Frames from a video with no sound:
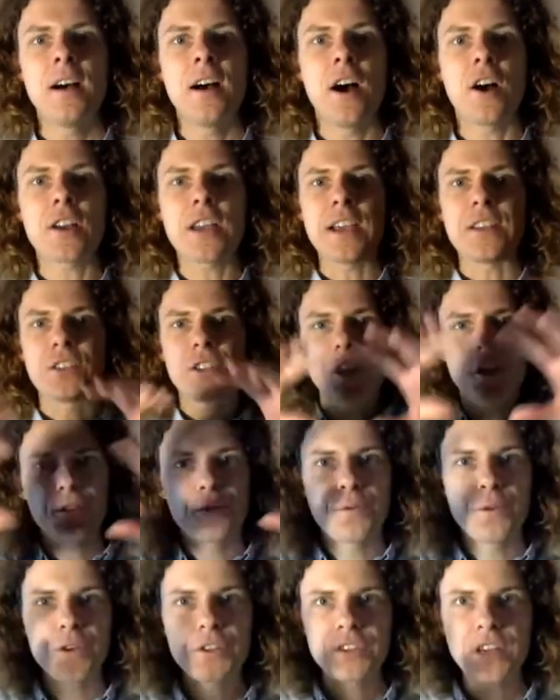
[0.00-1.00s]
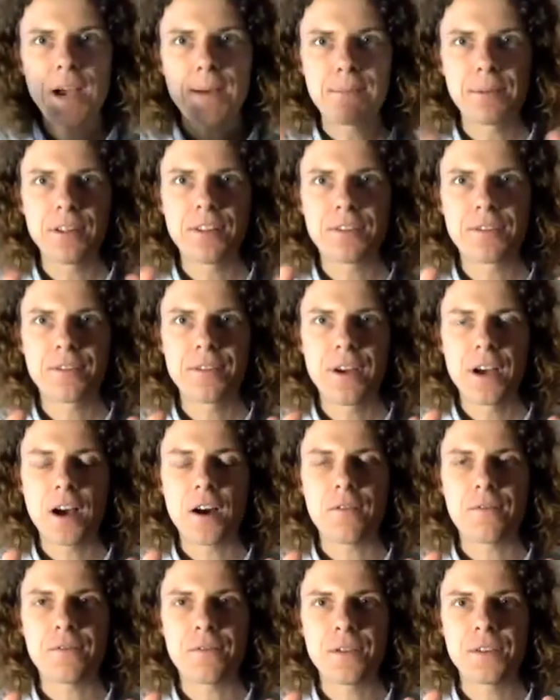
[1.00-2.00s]
Okay, so those first couple
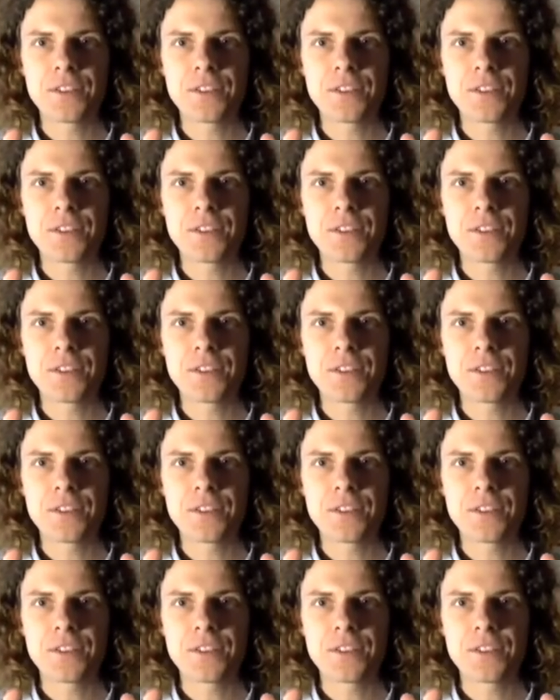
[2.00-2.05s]
of